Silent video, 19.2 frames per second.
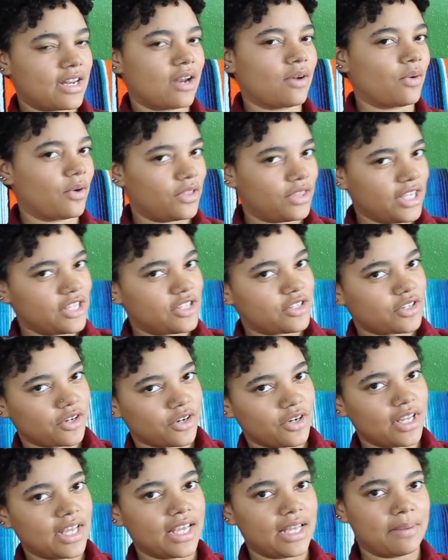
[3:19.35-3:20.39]
at
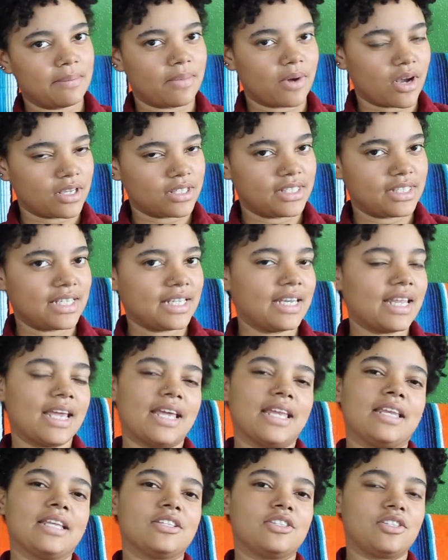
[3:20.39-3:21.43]
Northeastern in Boston
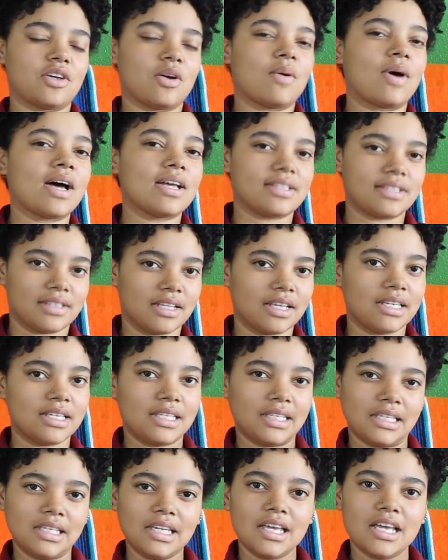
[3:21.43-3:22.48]
and SOAS in
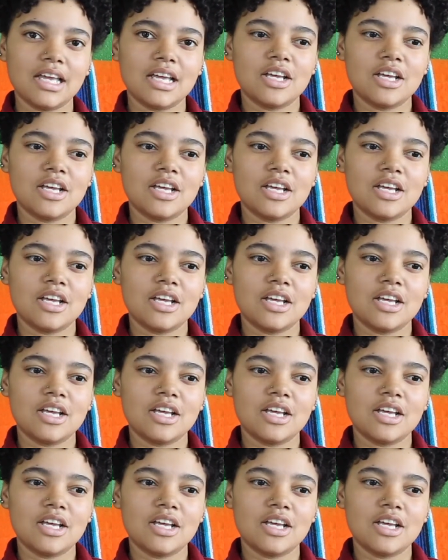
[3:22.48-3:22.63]
London.